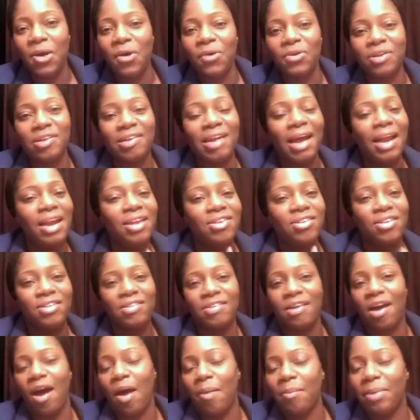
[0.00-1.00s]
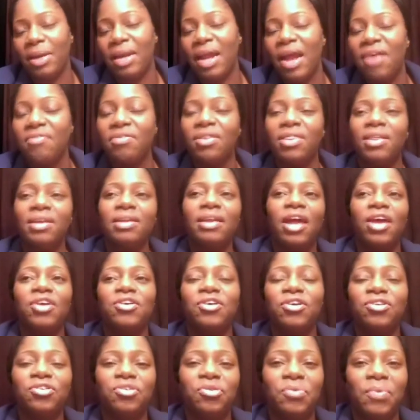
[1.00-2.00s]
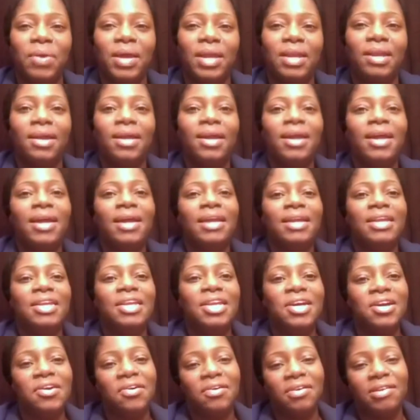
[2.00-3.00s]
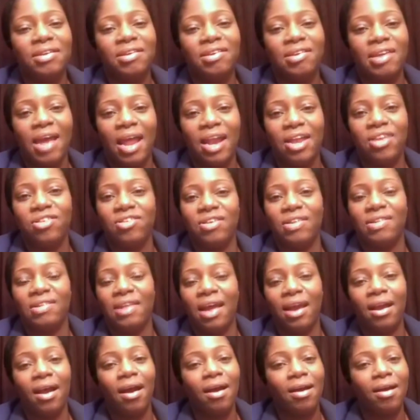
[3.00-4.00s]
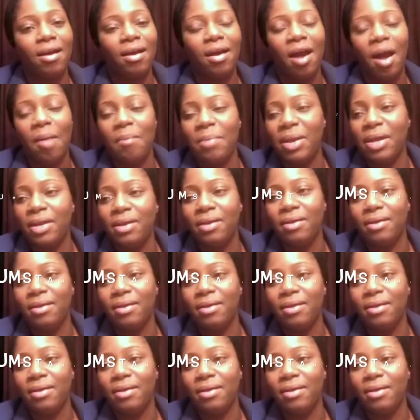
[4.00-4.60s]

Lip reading: Challenges coming. Everything that you're doing, there are challenges that are coming